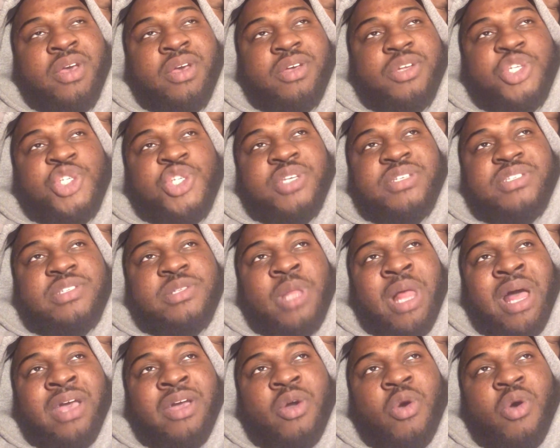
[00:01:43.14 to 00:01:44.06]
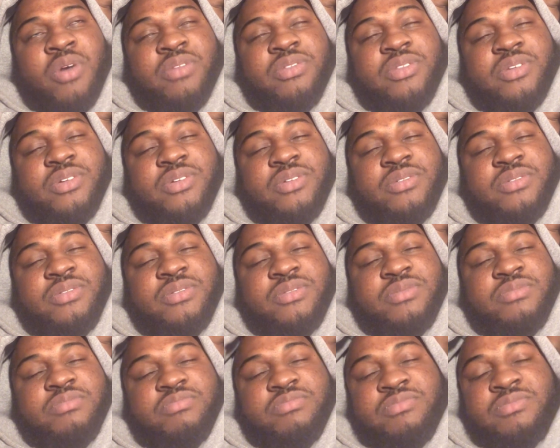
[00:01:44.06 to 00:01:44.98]
just like on
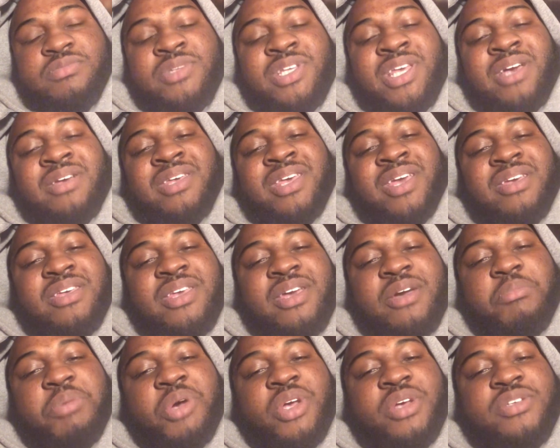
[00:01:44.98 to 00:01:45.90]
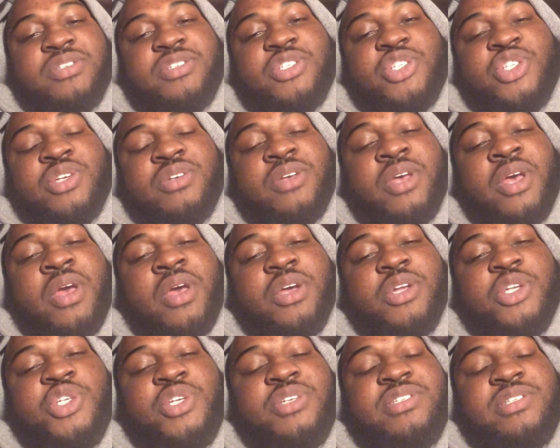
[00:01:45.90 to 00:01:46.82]
the yeah yeah yeah because just
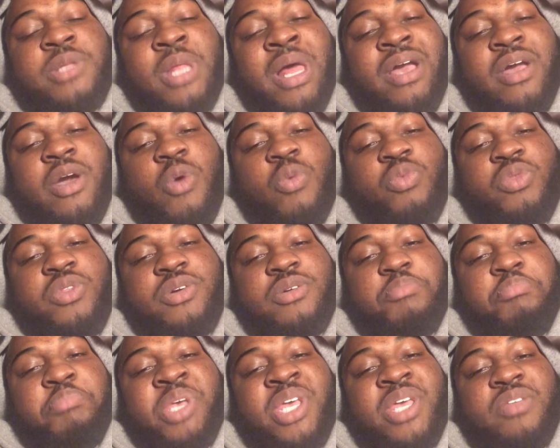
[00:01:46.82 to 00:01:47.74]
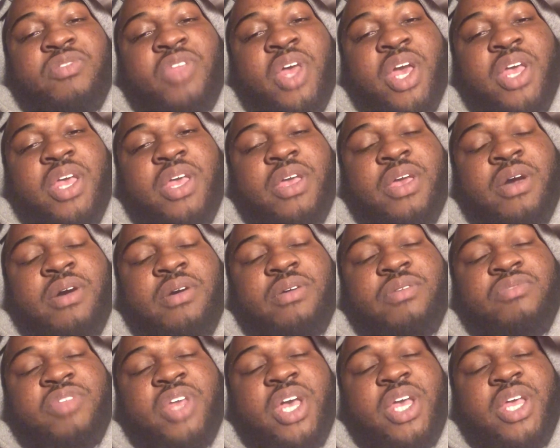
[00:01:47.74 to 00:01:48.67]
just like on the beat that he
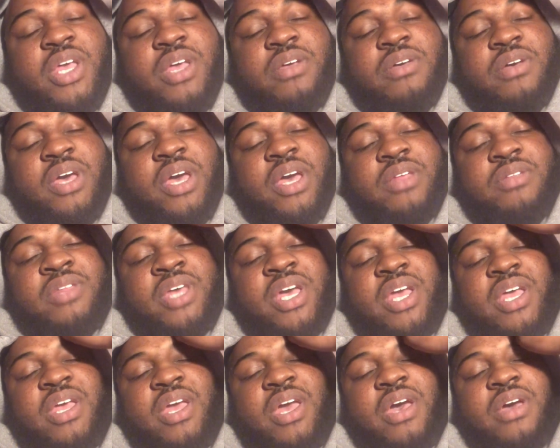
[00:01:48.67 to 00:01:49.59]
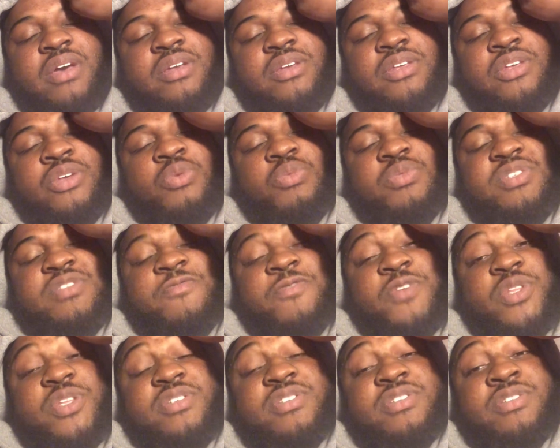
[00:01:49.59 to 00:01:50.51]
that he that he had used
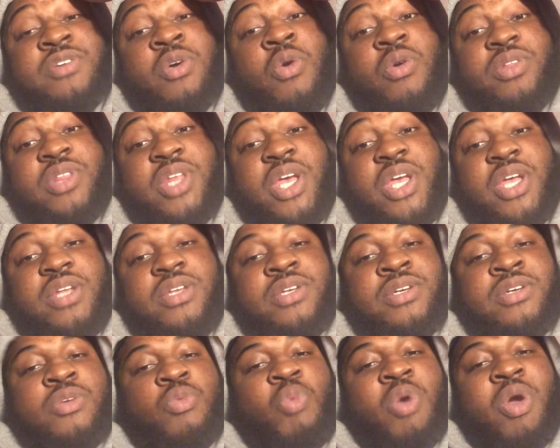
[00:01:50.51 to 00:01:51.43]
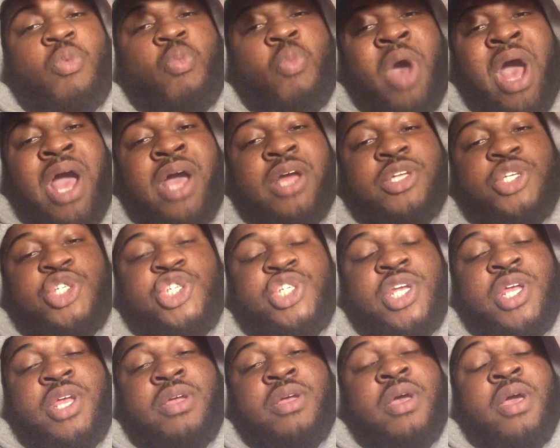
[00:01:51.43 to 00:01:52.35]
for the song that he did with
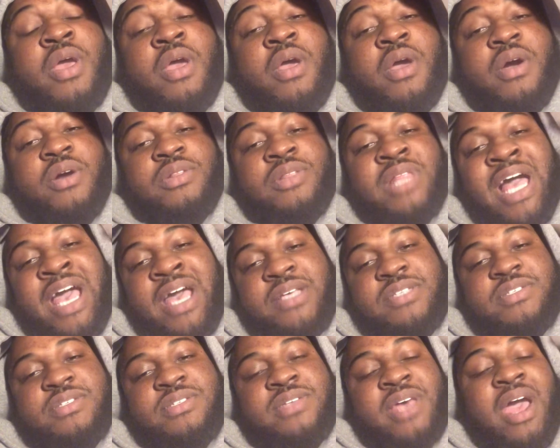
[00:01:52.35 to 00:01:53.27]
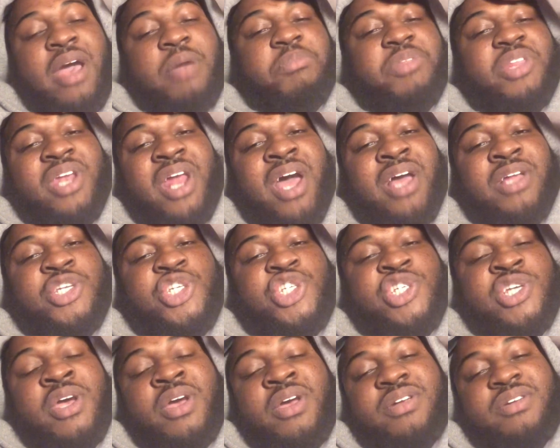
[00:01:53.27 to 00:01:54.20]
YG last time that I
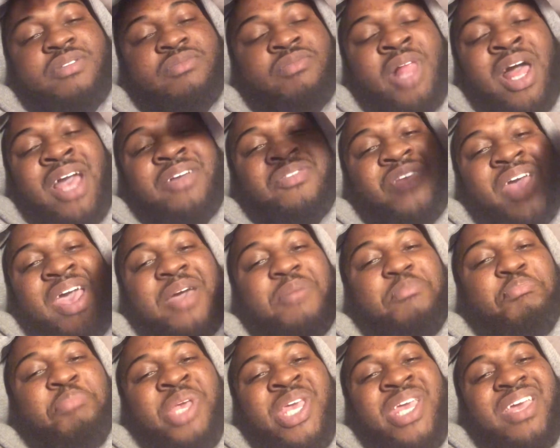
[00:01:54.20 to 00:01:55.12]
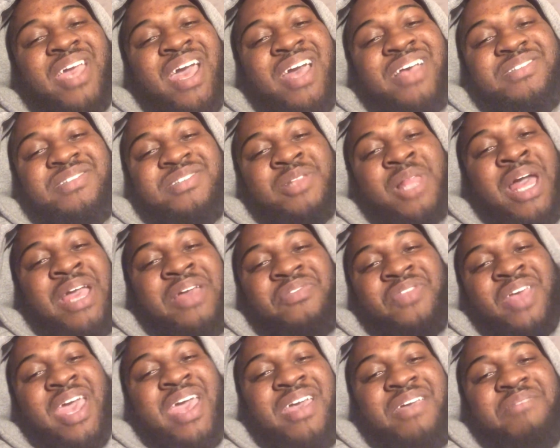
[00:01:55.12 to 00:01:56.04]
checked. Like that beat has like
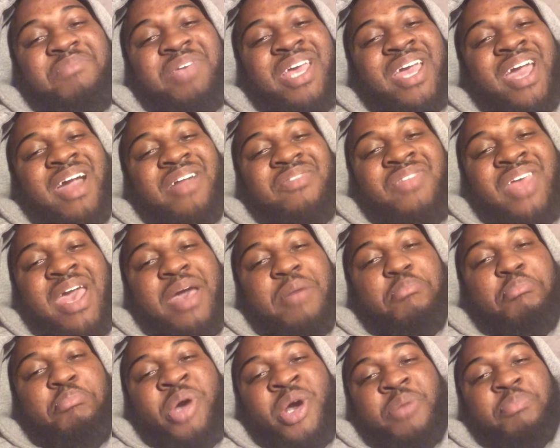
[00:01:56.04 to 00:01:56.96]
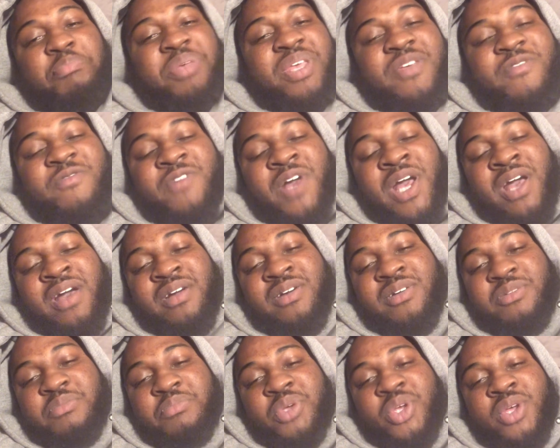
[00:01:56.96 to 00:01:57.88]
that it got that bumpy
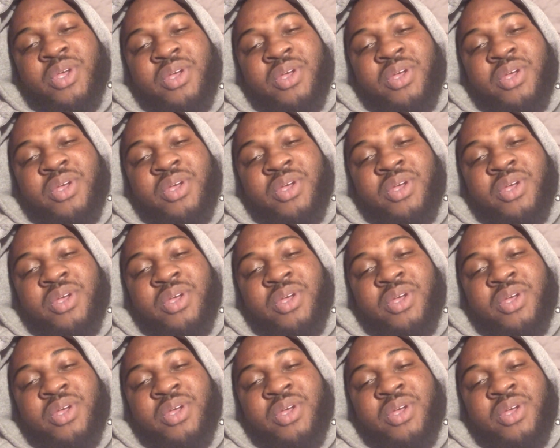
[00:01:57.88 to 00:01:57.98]
vibe.